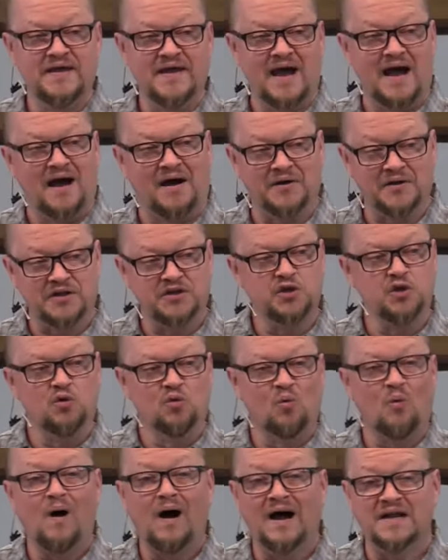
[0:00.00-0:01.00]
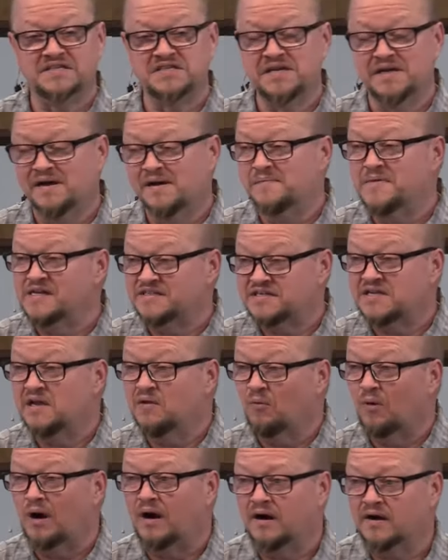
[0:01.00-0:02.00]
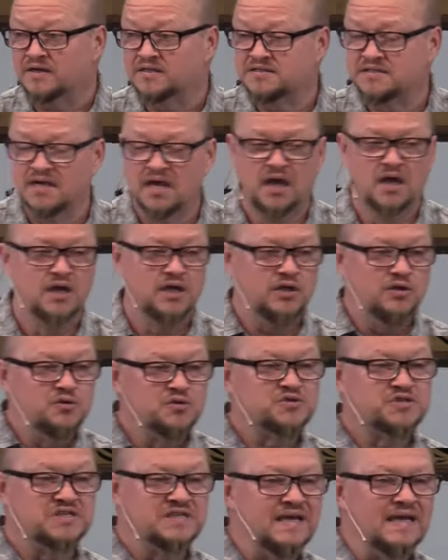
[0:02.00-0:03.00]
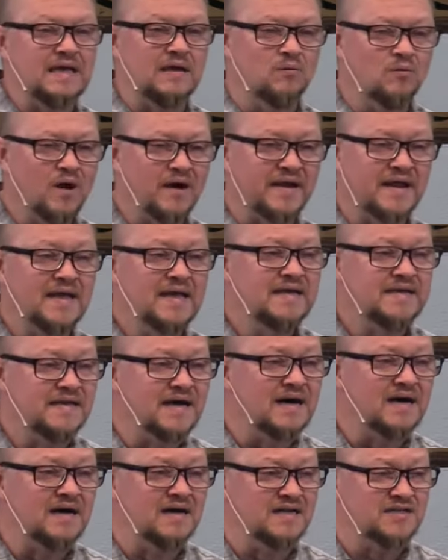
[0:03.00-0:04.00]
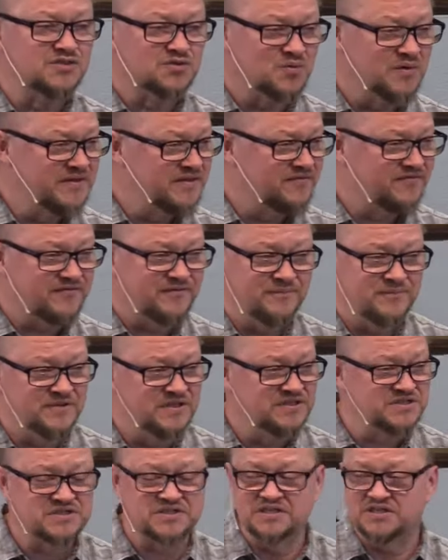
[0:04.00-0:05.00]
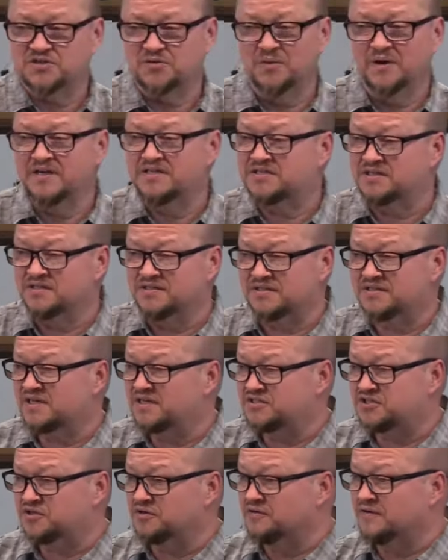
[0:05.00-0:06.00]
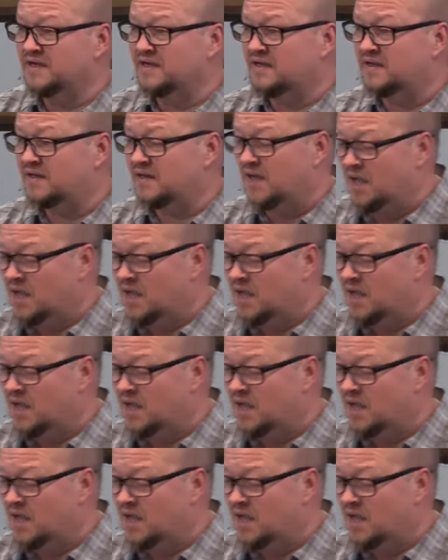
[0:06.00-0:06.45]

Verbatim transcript: out, and you watch Him as He works works. You see what He does with the, the situations that you're in.